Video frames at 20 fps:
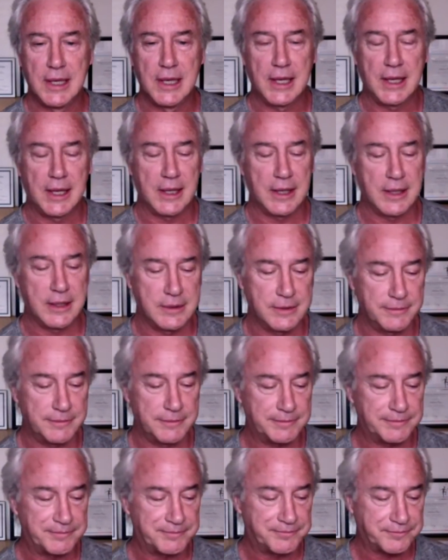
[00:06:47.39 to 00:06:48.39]
And
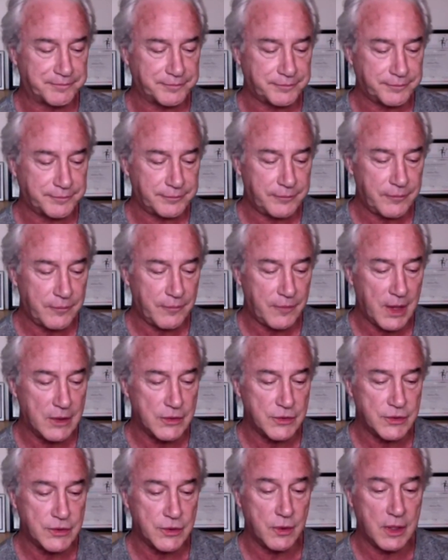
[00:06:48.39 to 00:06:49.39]

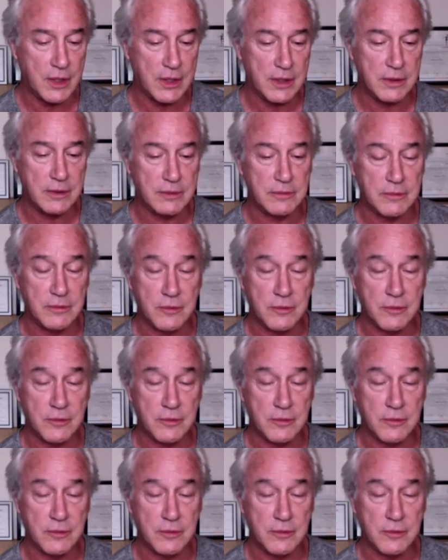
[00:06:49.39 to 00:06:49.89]
so I